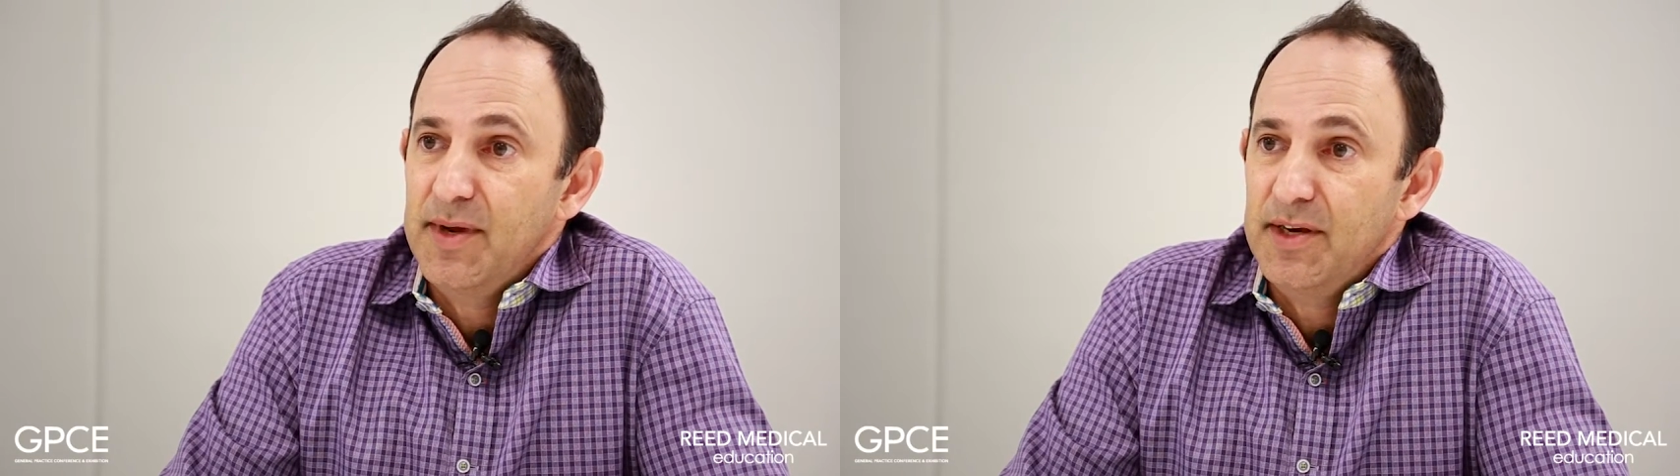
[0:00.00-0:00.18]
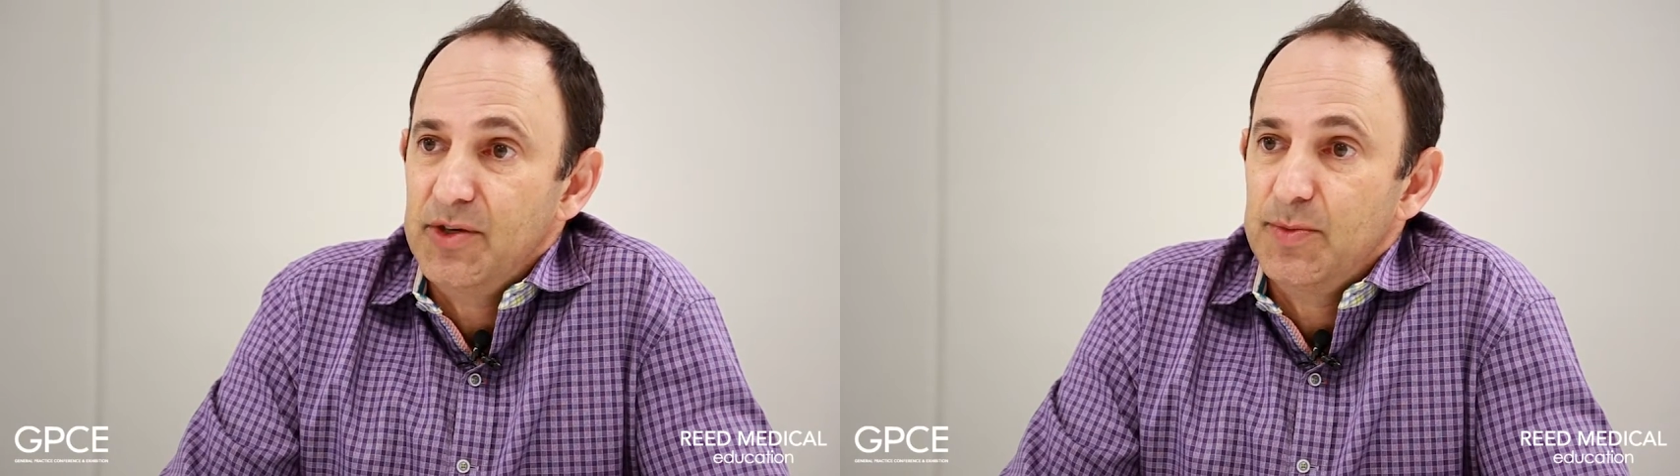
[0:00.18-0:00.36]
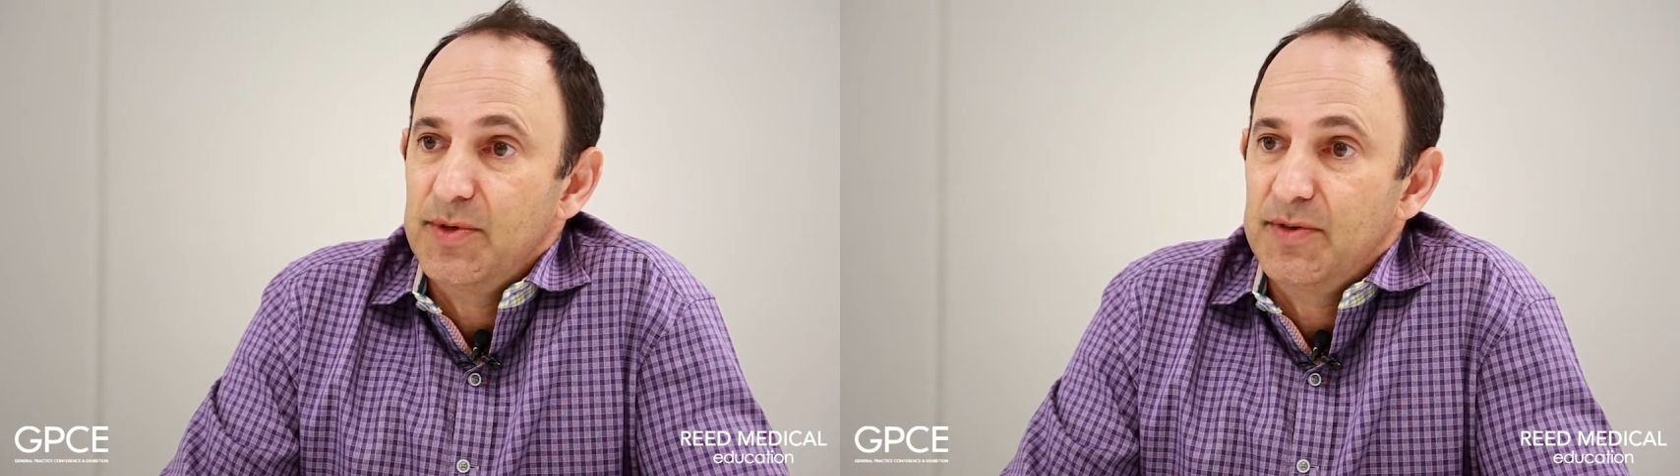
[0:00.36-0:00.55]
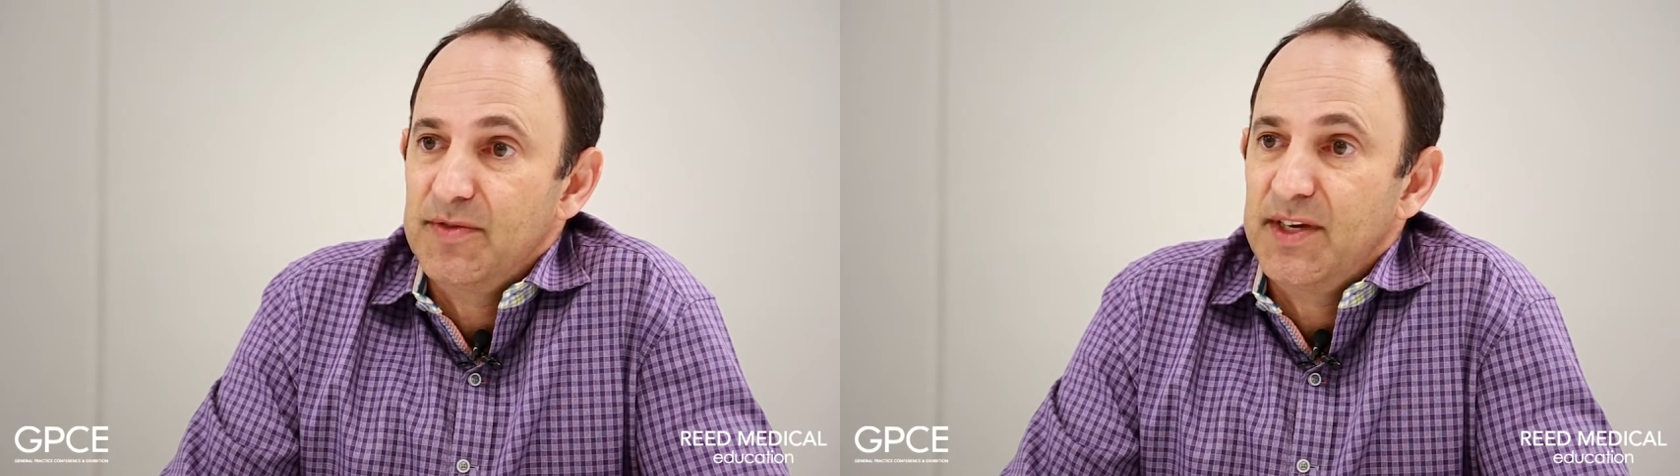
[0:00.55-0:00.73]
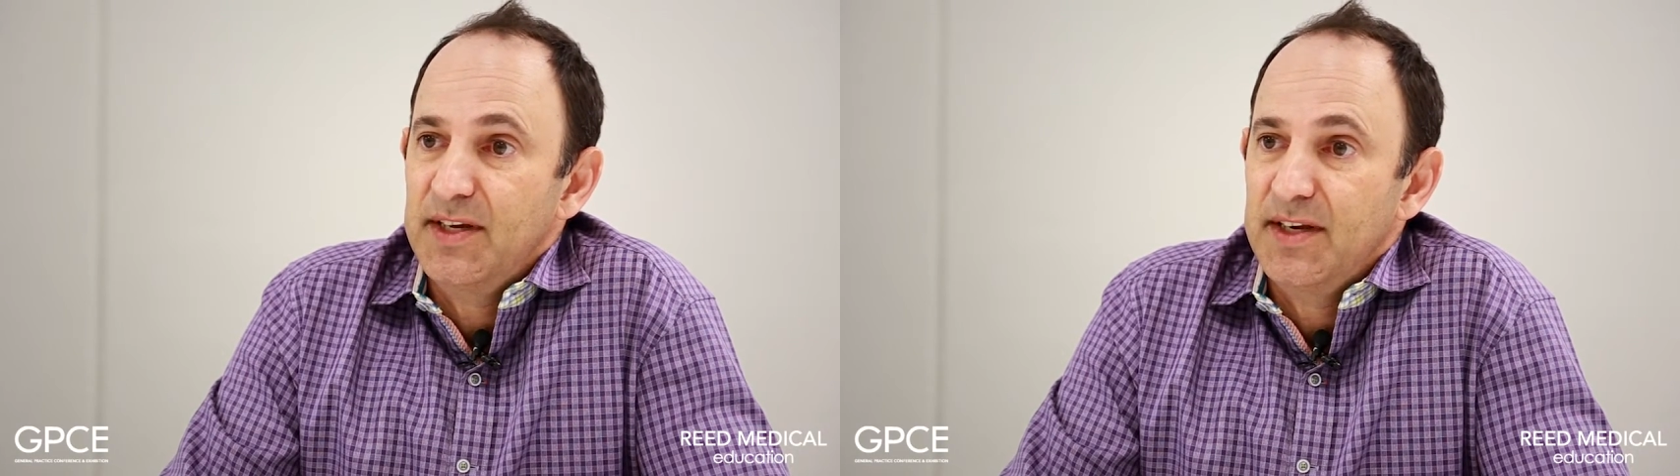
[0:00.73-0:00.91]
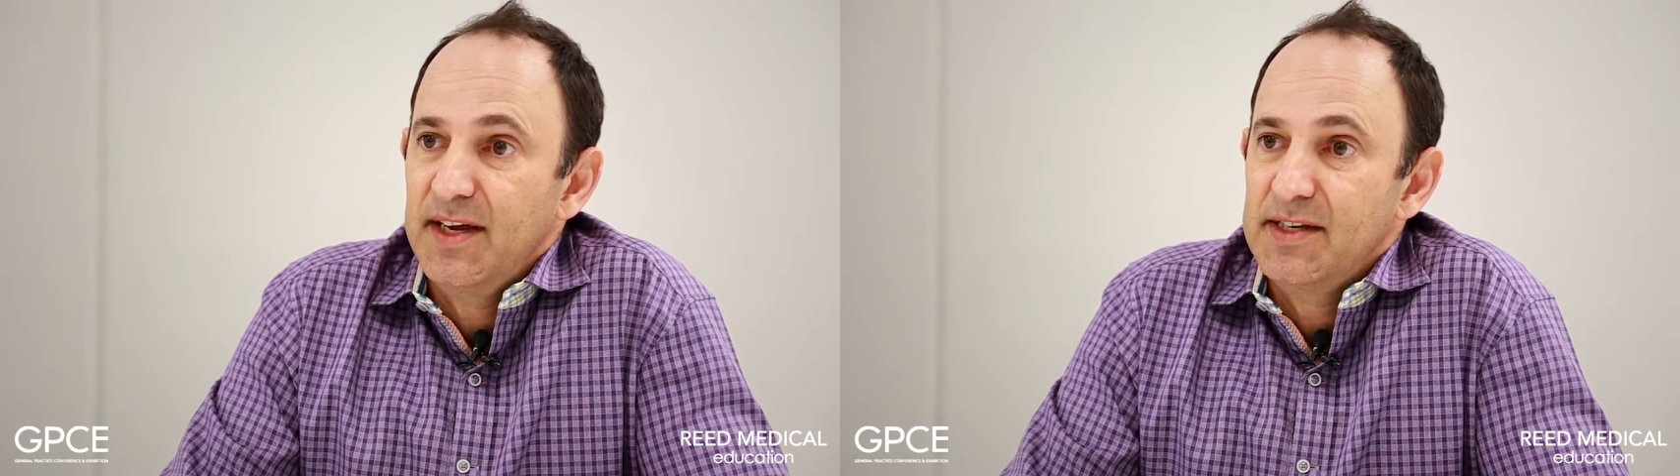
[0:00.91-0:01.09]
management of
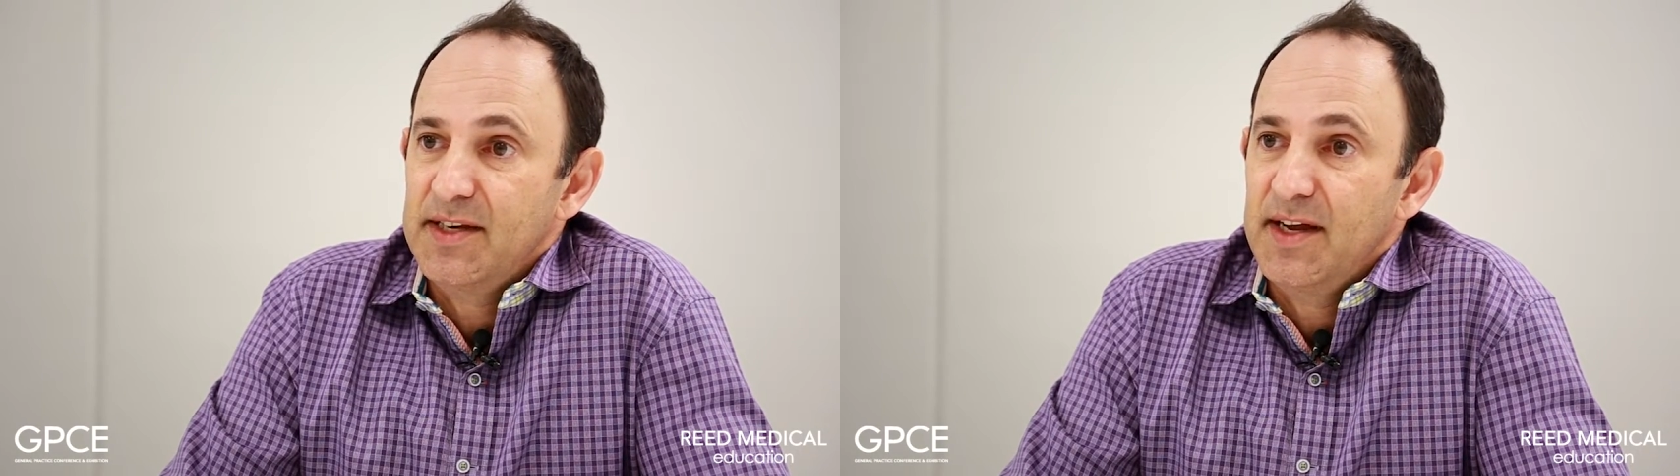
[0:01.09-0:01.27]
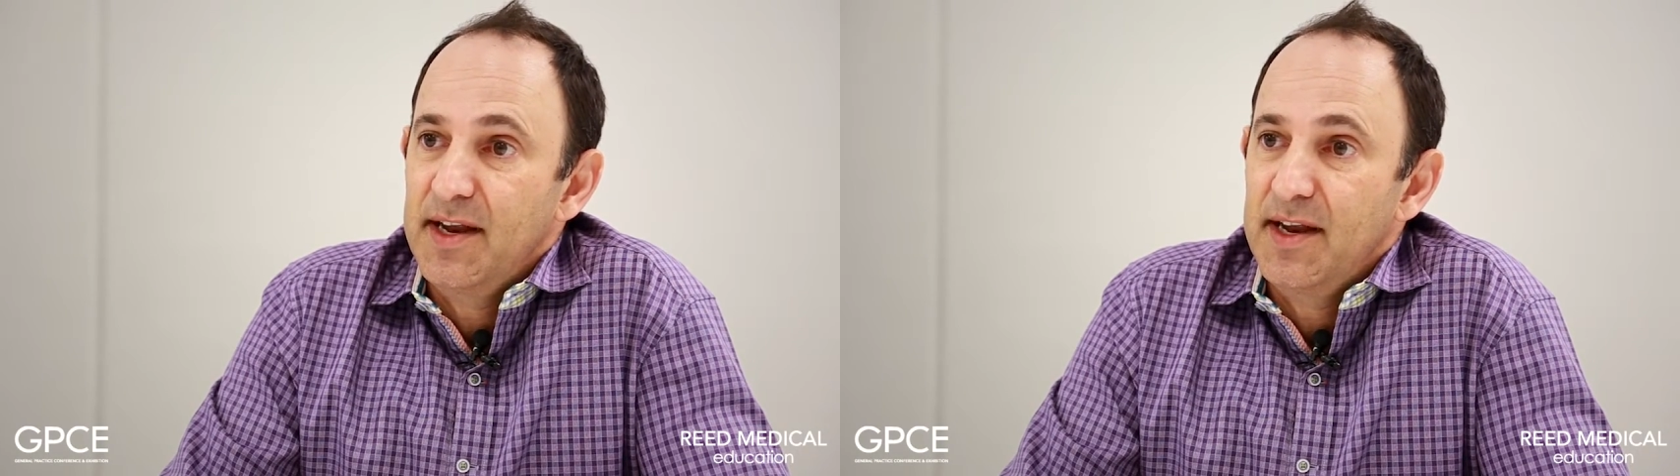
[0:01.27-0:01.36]
skin cancer